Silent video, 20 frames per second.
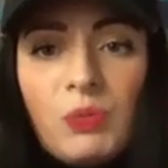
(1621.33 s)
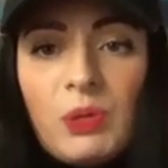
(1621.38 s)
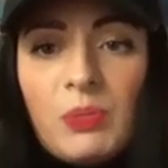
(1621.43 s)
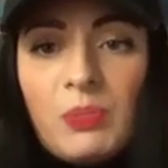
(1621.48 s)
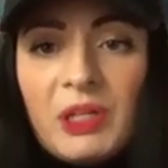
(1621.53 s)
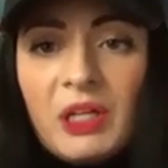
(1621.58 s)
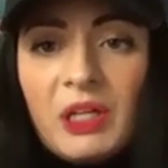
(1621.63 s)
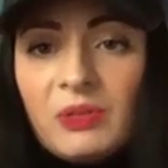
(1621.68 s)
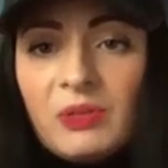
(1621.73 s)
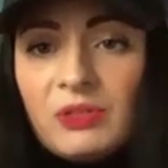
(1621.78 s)

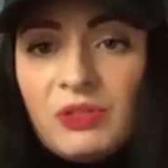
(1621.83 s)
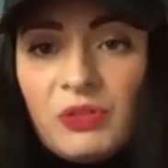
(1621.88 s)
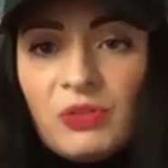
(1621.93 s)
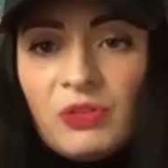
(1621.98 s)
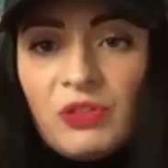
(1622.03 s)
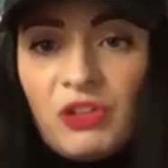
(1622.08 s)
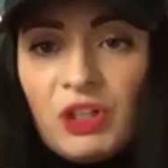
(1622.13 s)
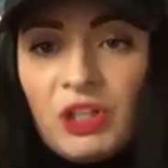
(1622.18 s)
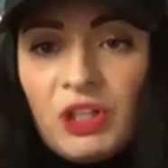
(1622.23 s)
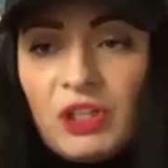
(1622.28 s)
been able to
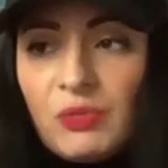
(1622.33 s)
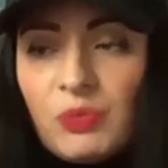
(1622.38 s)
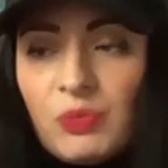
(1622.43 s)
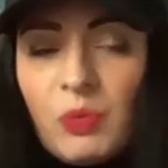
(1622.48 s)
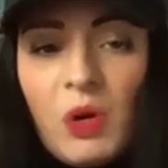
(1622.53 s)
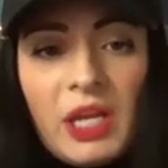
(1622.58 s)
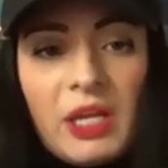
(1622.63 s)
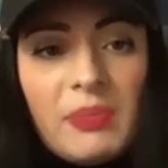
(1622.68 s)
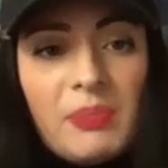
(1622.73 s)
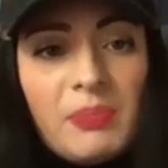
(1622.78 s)
achieve?
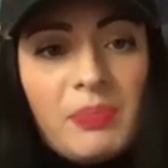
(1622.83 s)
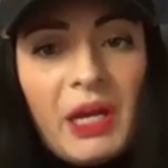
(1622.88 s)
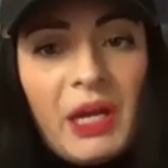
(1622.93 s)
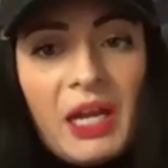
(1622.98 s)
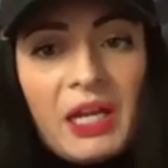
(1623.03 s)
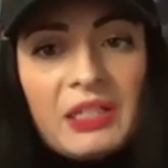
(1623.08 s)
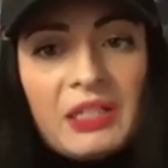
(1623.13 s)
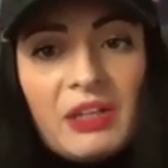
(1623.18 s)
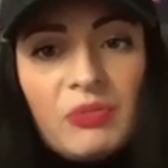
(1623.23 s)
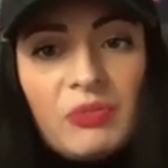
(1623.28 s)
What
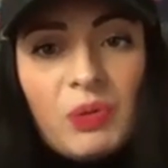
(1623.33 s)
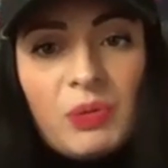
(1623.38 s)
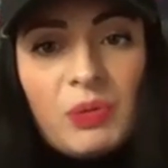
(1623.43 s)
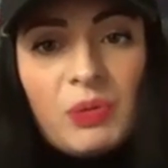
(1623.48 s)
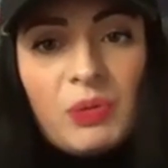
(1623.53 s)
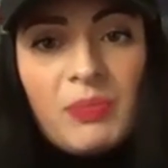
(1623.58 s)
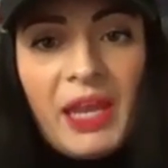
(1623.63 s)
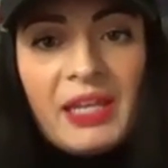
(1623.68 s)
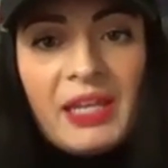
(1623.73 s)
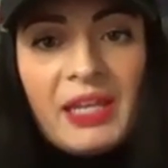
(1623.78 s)
impact have we
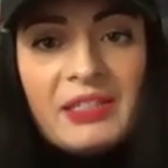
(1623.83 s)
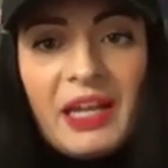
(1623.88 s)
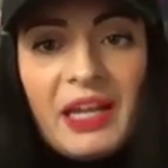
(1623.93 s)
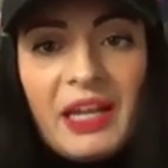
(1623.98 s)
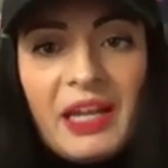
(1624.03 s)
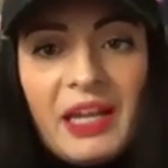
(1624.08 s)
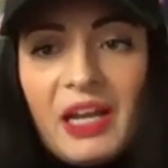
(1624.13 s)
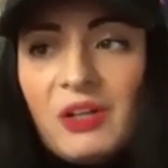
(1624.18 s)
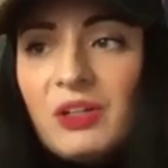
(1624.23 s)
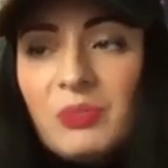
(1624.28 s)
made?
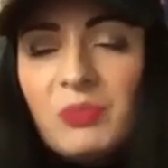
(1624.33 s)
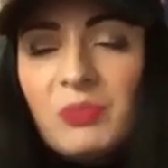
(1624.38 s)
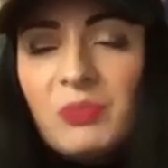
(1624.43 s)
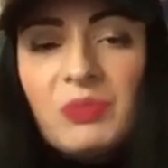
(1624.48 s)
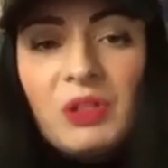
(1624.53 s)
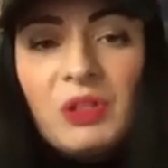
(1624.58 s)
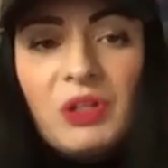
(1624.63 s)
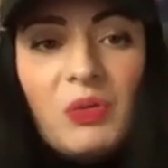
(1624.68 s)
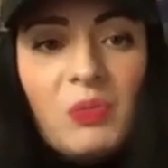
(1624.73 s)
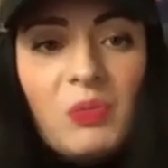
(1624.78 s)
And how
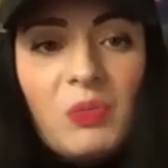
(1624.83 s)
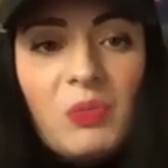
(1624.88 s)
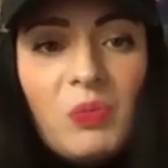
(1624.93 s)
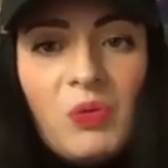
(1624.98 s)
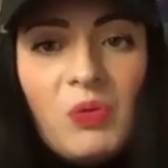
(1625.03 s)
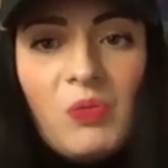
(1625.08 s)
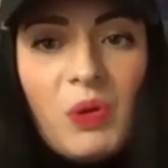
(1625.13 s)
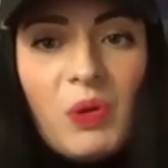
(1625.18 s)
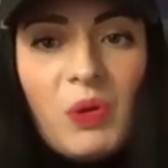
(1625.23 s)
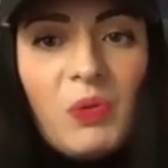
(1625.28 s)
can, you
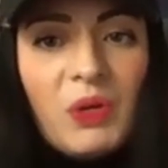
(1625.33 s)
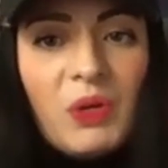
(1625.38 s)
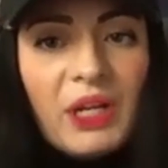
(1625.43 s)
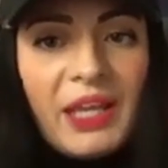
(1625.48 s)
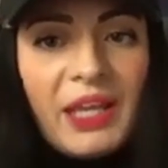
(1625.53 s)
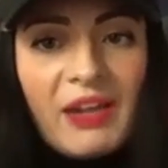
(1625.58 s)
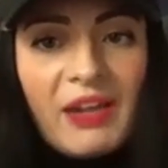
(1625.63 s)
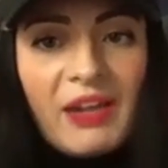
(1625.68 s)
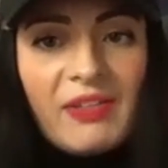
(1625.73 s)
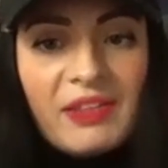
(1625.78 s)
know, we want to
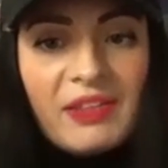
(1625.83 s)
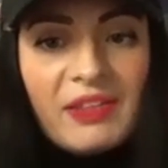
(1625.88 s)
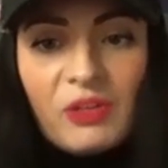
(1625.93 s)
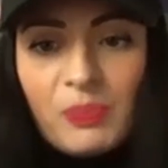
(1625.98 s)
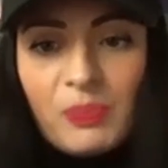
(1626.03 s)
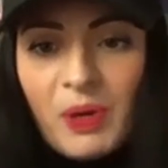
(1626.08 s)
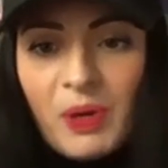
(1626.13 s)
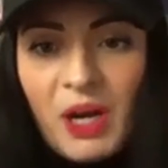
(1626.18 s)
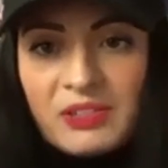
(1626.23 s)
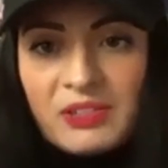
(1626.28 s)
carry
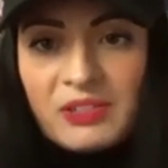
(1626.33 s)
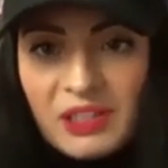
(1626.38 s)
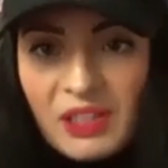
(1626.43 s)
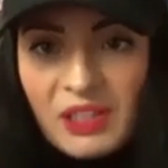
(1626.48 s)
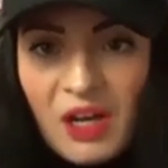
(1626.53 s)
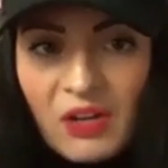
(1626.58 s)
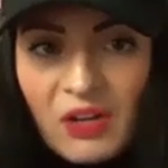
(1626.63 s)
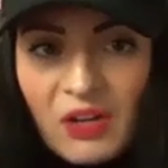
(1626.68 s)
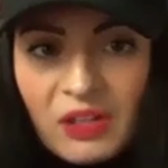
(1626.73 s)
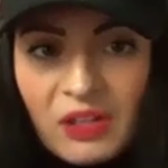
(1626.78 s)
this party
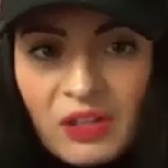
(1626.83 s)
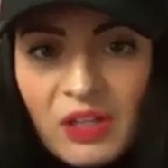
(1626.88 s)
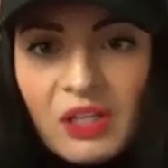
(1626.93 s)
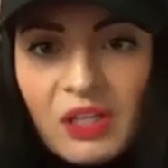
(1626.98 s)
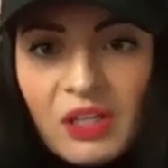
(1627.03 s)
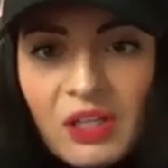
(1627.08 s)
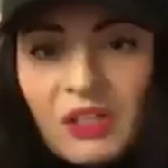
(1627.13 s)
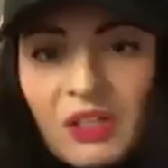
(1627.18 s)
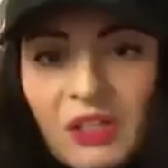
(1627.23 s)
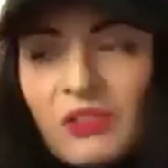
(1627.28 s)
on.
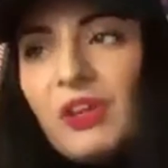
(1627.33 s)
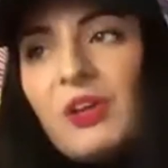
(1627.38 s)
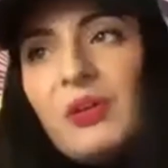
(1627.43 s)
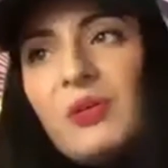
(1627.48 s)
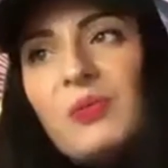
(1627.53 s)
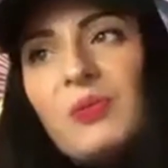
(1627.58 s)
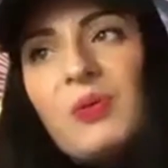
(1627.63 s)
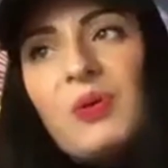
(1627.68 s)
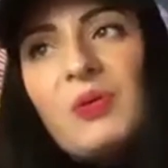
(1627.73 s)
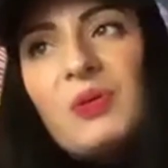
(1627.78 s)

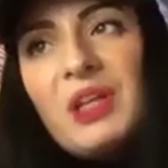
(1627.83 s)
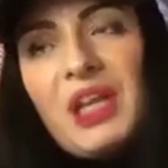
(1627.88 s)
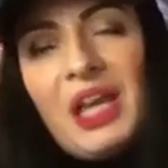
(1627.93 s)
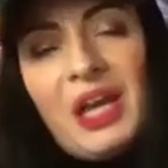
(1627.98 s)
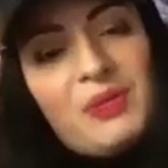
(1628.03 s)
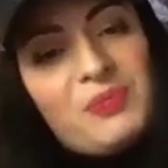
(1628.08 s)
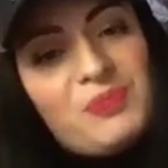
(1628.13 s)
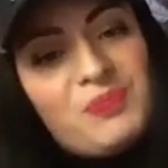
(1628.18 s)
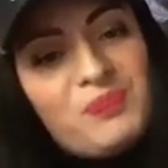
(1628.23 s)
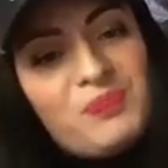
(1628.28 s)
So
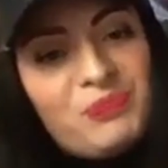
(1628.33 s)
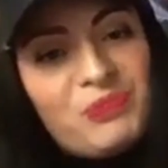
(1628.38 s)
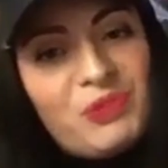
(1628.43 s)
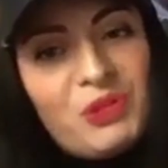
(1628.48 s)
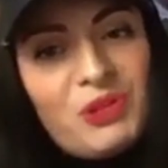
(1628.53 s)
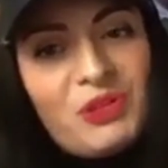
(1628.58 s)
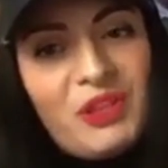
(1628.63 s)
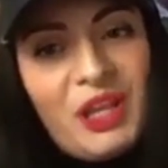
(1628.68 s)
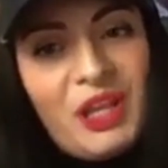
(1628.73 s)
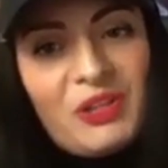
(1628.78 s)
yeah,
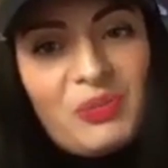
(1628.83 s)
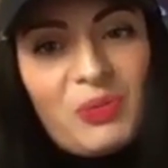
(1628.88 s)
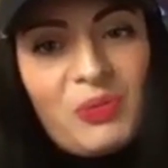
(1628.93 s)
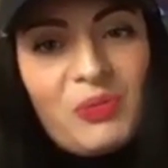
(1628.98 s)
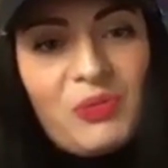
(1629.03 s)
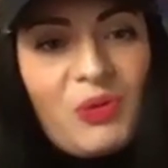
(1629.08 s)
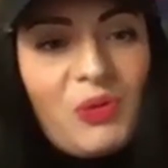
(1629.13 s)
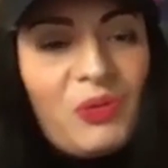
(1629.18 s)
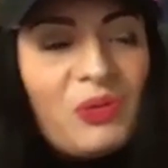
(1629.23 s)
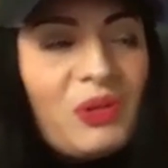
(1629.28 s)
that's what
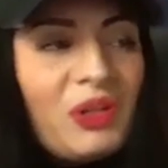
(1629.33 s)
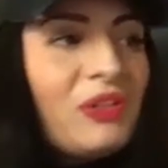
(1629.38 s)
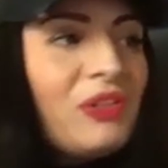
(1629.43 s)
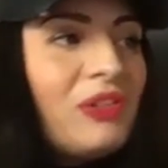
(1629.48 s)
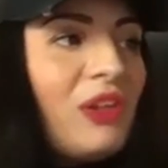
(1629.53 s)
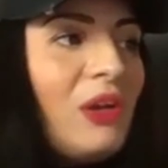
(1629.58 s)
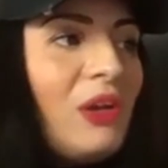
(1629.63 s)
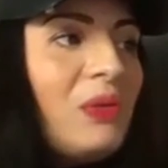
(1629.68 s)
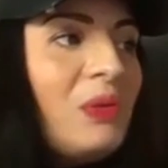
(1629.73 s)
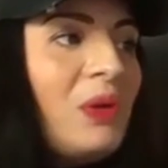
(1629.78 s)
we've called it.
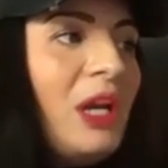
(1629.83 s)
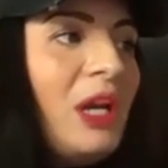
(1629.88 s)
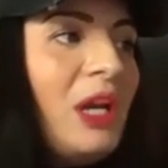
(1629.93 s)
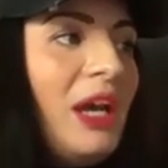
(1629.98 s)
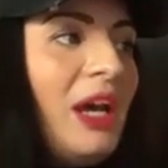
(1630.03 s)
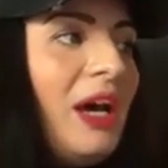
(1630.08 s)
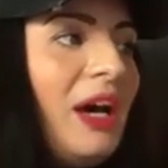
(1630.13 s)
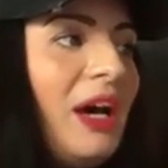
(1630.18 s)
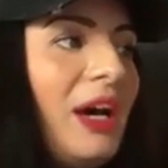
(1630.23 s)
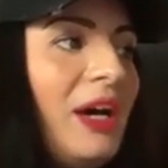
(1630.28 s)
So
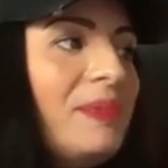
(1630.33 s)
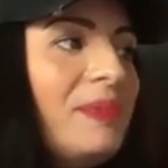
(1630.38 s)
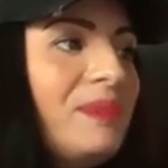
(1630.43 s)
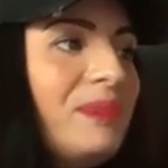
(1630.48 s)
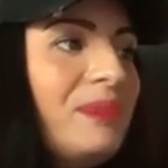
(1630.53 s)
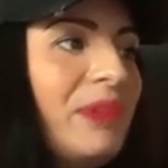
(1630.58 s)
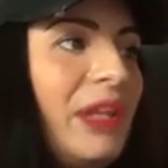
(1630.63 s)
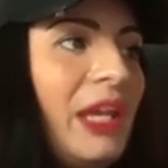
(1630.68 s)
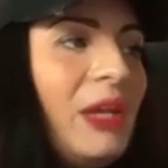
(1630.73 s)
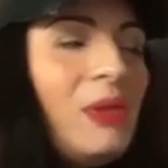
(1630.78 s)

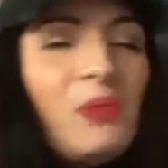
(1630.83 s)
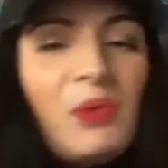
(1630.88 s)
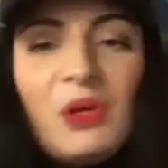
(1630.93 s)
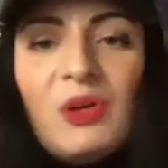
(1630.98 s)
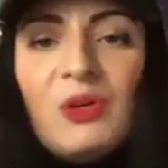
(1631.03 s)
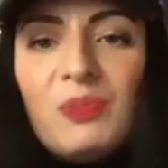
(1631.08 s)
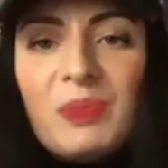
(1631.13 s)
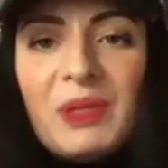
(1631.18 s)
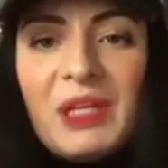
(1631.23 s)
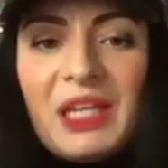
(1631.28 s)
it
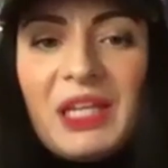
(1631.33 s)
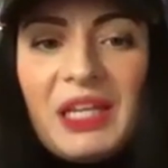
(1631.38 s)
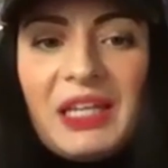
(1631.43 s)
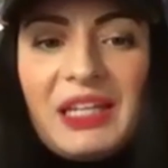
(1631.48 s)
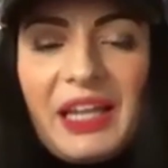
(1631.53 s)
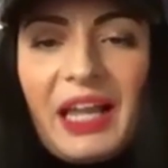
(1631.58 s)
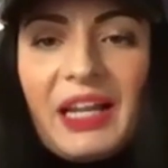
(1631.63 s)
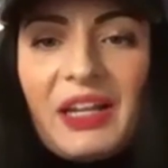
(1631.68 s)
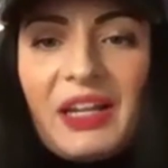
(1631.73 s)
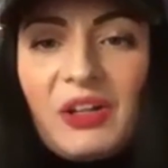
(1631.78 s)
will be in
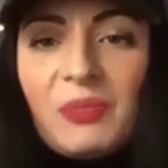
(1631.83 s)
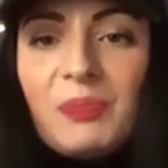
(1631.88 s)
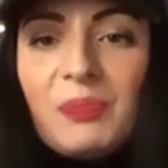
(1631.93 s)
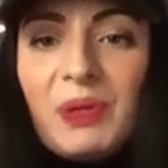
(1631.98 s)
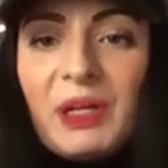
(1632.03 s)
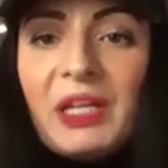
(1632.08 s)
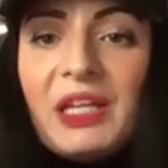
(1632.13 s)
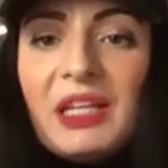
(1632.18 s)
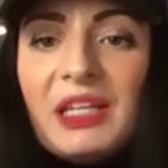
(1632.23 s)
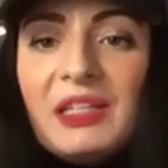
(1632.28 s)
the calendar.
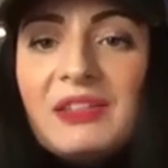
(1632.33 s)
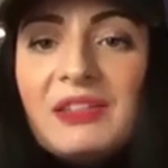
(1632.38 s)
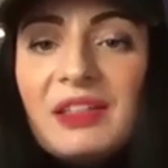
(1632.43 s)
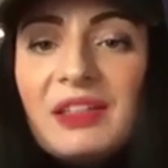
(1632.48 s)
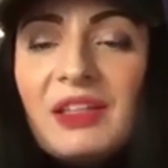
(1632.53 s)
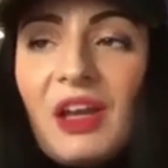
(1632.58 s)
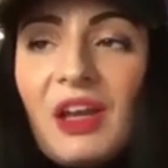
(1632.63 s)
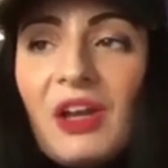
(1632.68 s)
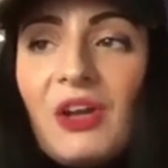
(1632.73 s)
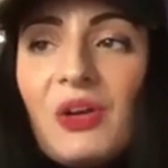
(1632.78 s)
Please
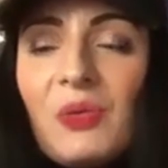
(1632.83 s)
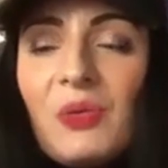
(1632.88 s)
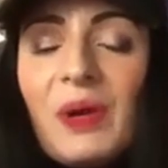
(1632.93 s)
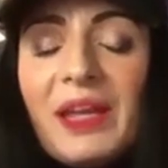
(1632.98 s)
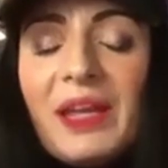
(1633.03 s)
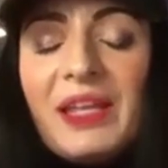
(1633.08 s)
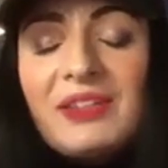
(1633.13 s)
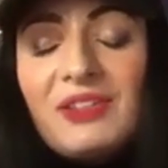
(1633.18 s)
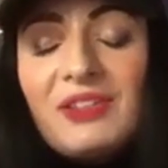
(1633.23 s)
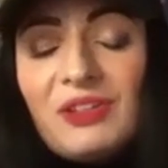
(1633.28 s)
go
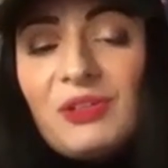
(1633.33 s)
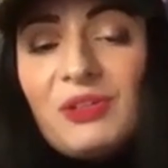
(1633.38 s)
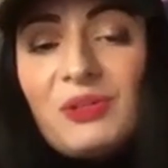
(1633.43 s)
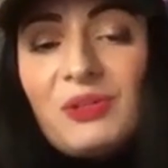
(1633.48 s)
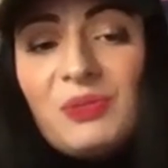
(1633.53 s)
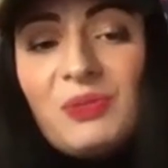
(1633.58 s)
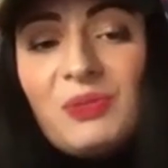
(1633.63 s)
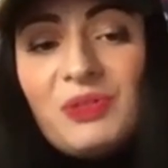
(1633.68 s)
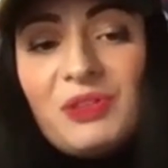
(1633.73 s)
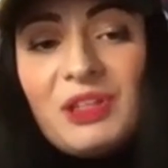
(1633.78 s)

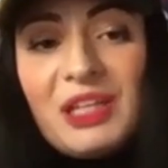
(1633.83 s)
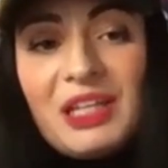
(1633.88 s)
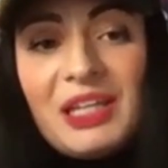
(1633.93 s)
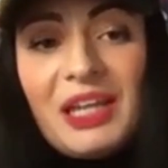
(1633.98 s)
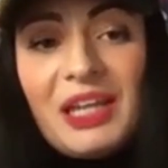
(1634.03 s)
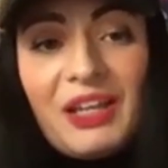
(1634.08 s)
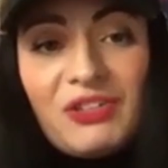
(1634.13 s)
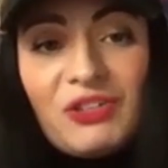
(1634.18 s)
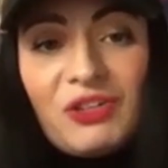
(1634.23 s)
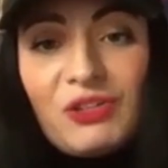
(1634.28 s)
to the
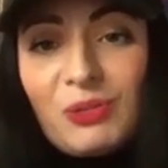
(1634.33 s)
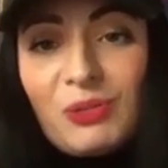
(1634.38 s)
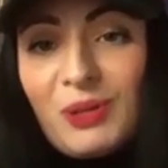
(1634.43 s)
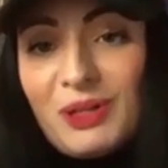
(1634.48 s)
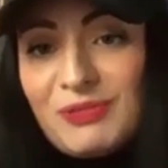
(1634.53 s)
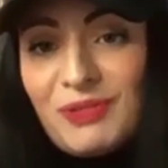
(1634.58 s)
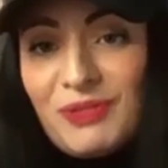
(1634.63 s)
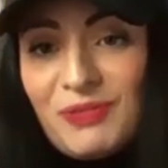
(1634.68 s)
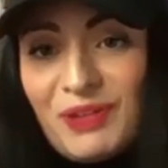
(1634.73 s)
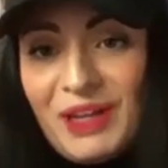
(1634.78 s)

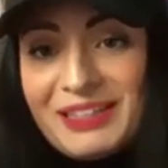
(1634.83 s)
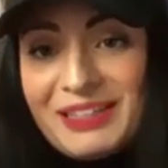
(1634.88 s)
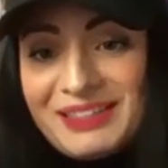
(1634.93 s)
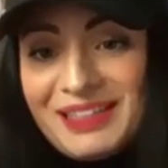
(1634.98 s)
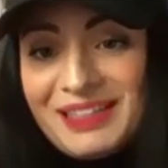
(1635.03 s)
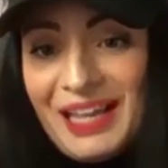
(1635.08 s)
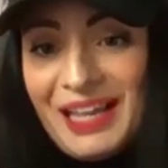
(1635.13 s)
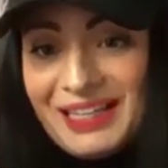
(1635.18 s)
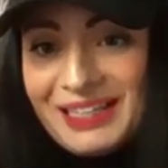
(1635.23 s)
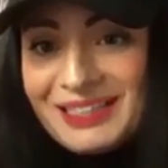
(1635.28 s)
Agile20 Reflect
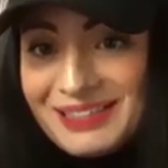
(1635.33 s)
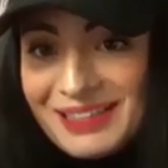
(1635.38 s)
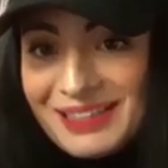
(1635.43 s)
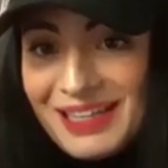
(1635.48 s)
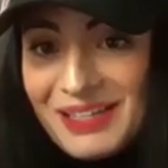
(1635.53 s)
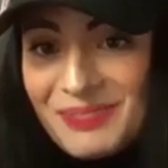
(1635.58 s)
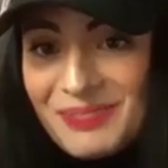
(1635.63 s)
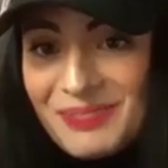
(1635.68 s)
calendar